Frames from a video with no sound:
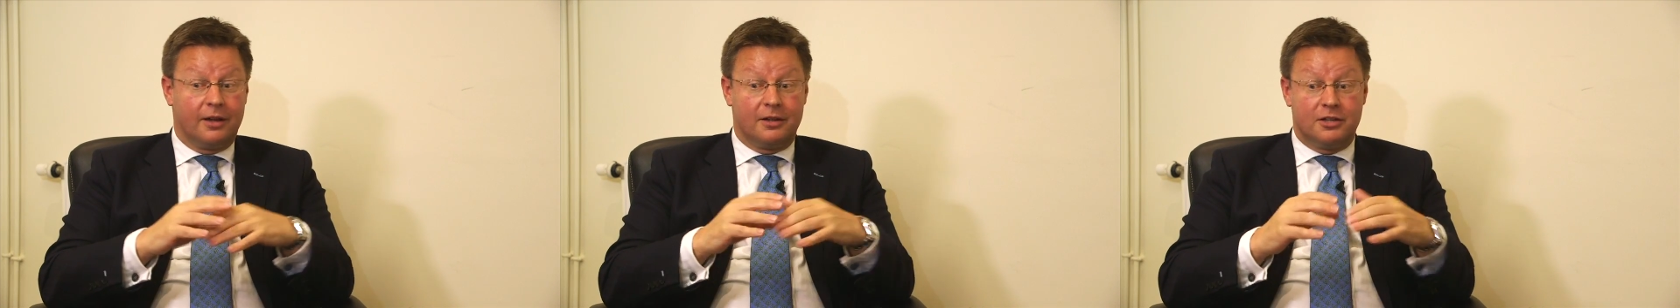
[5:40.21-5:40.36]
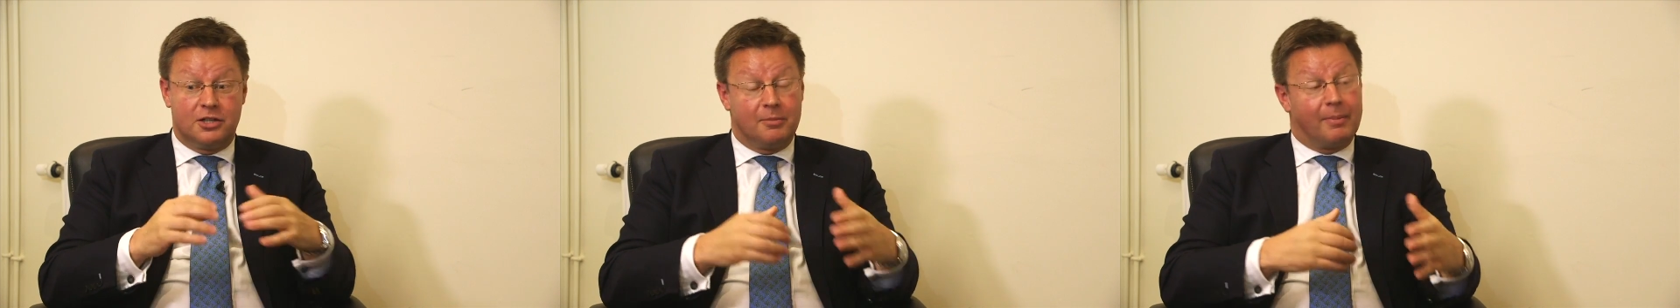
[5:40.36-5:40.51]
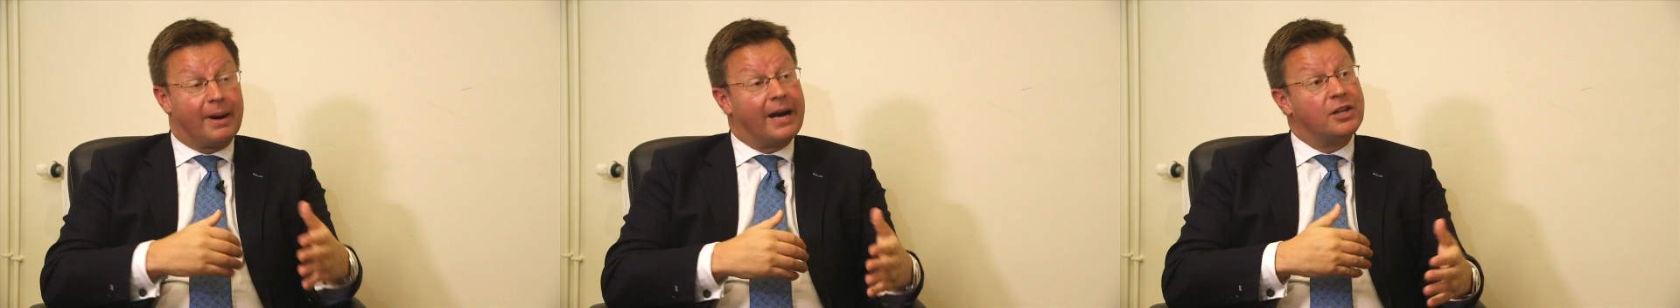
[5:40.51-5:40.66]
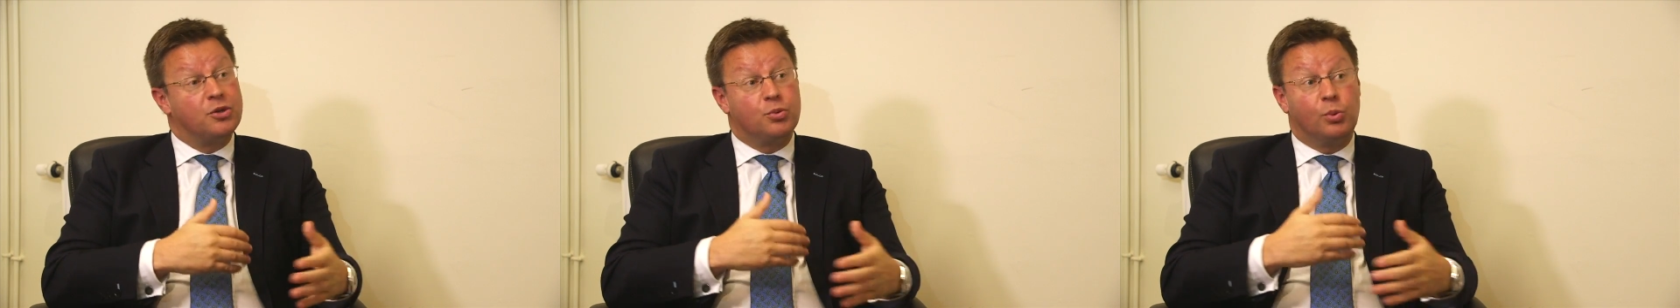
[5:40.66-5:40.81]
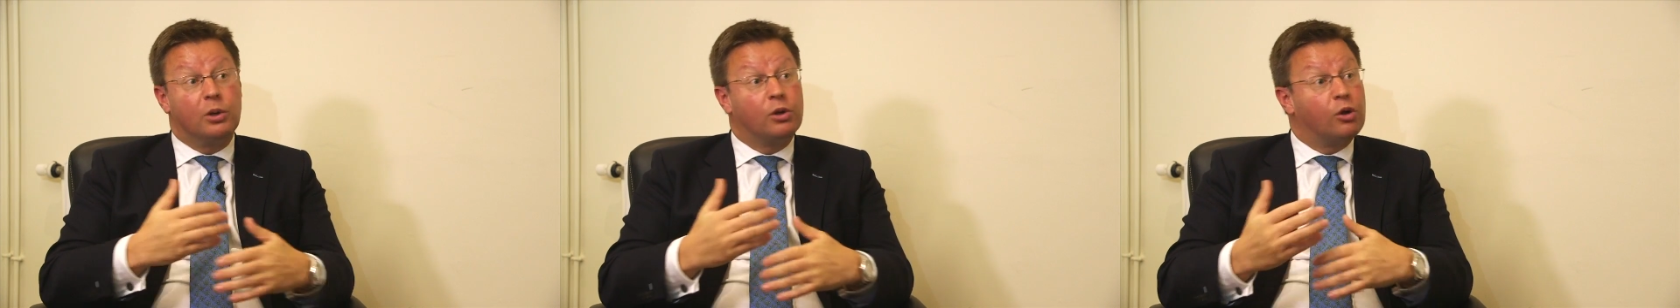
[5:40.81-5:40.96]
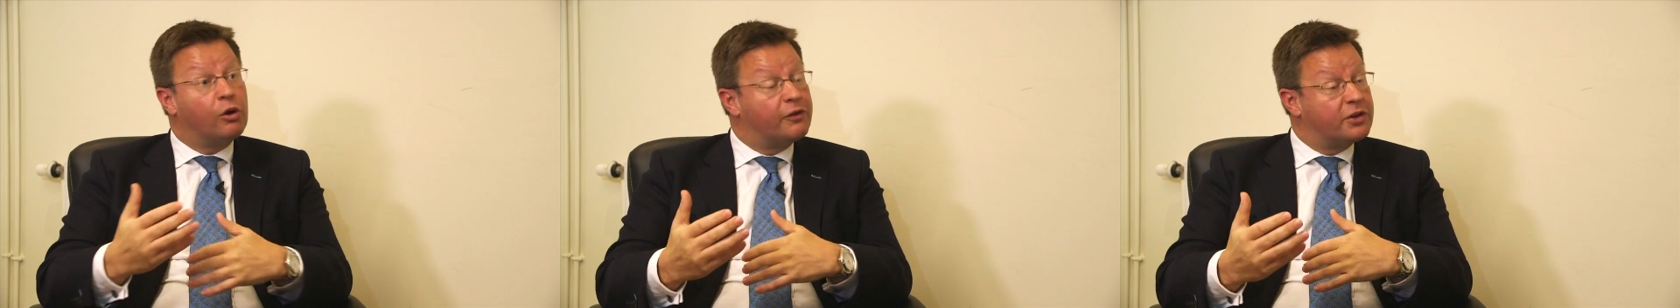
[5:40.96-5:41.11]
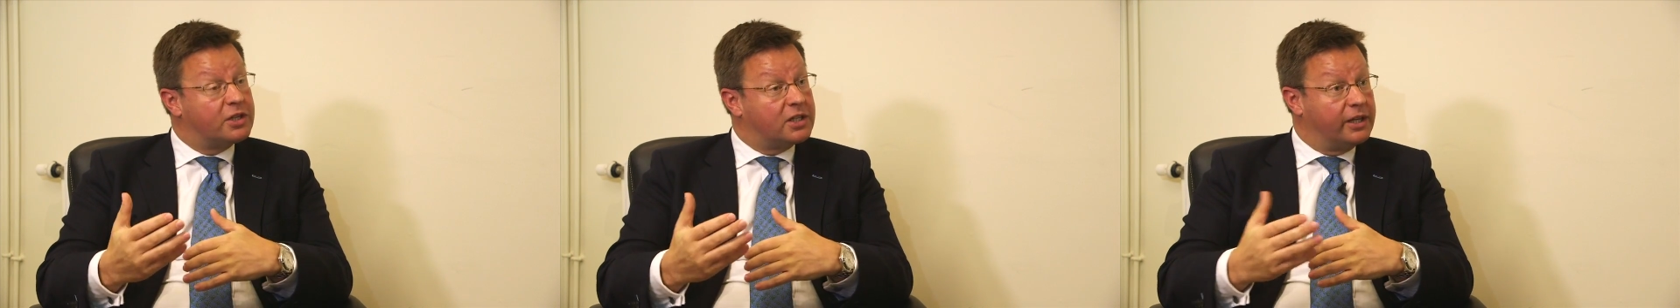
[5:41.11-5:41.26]
Demand
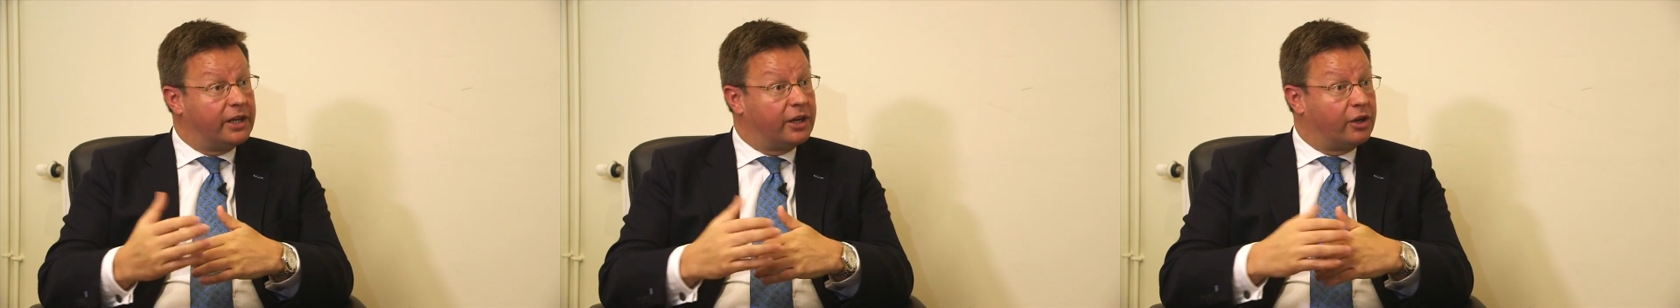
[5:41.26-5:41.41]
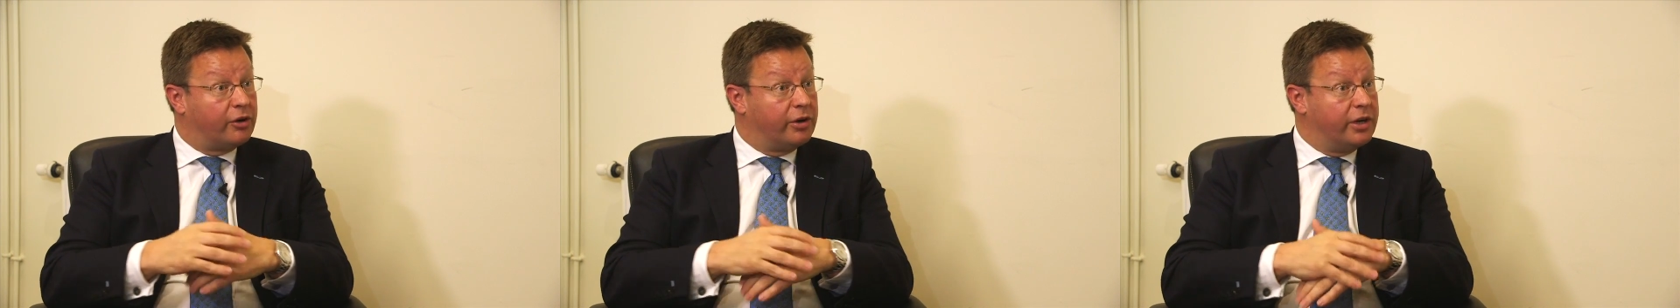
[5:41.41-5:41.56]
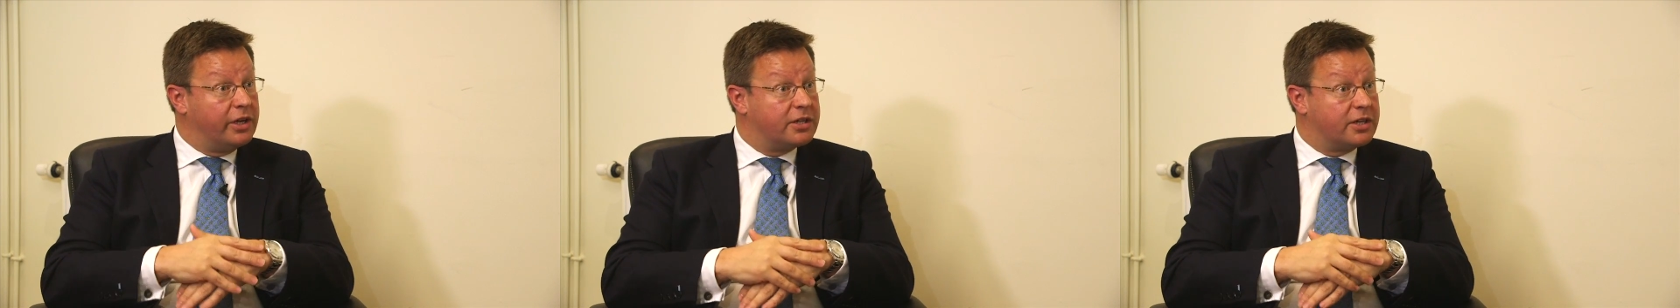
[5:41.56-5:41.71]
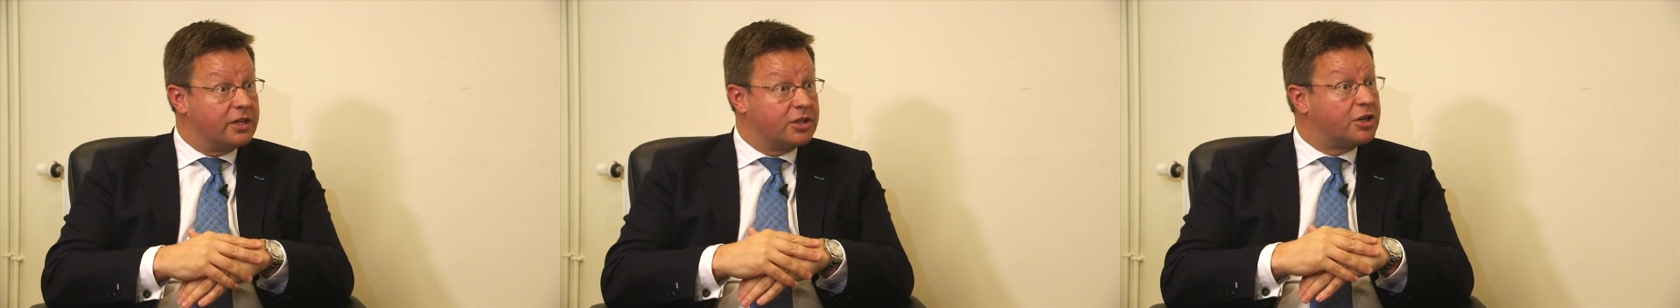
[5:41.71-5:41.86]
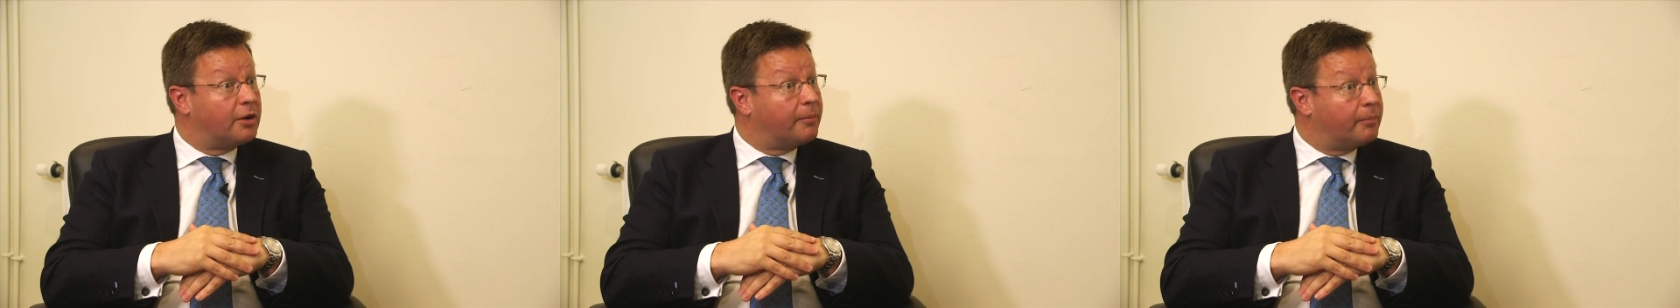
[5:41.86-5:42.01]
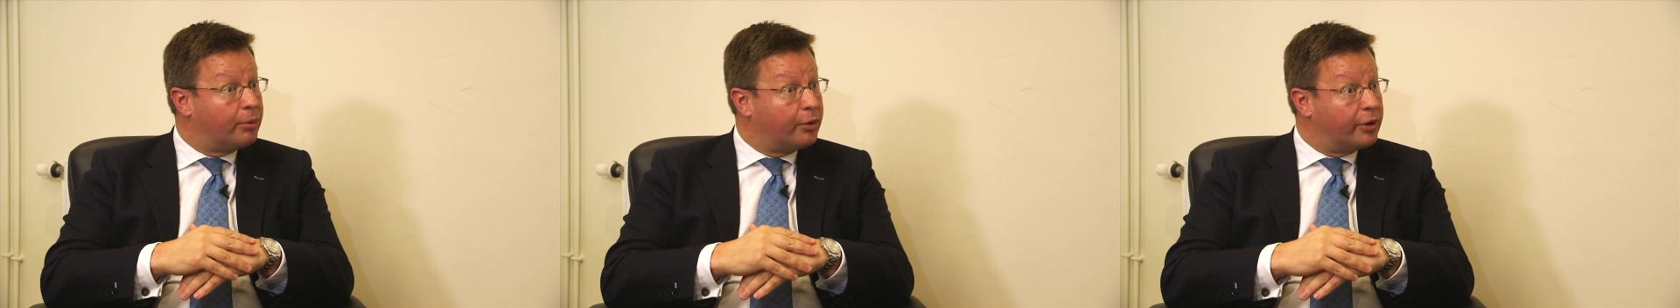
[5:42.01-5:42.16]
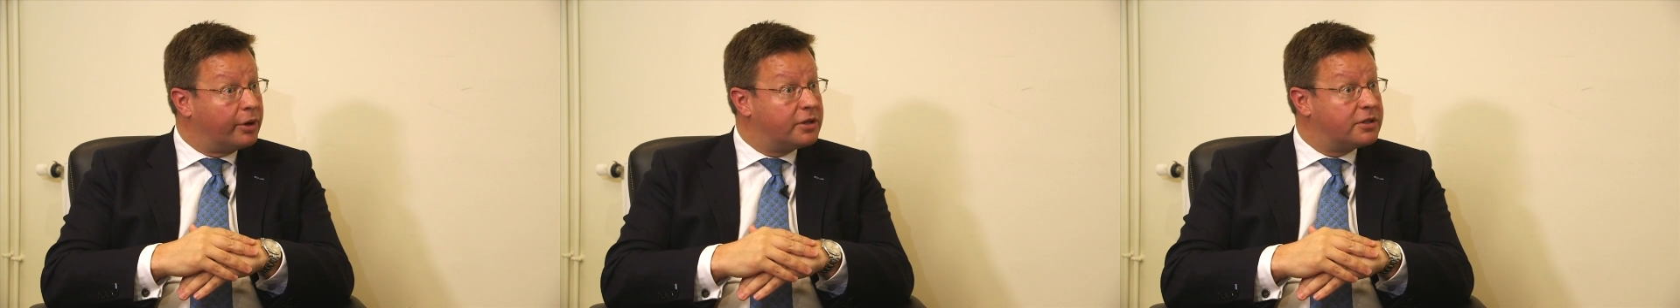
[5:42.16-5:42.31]
will obviously increase at some
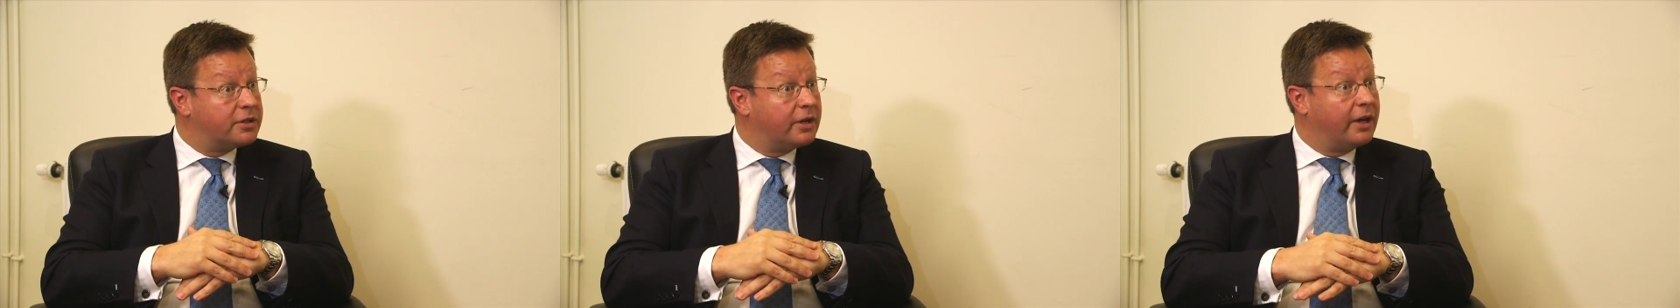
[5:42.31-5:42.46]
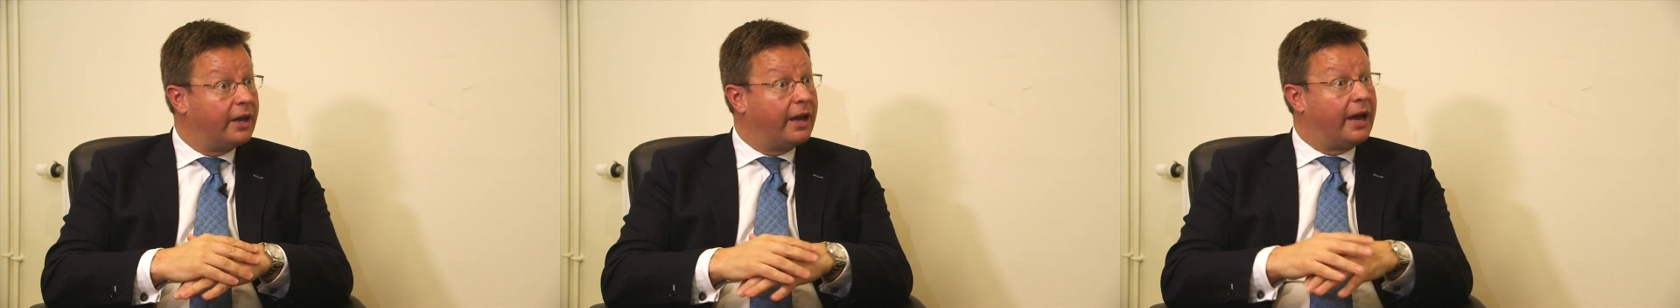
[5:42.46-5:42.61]
point,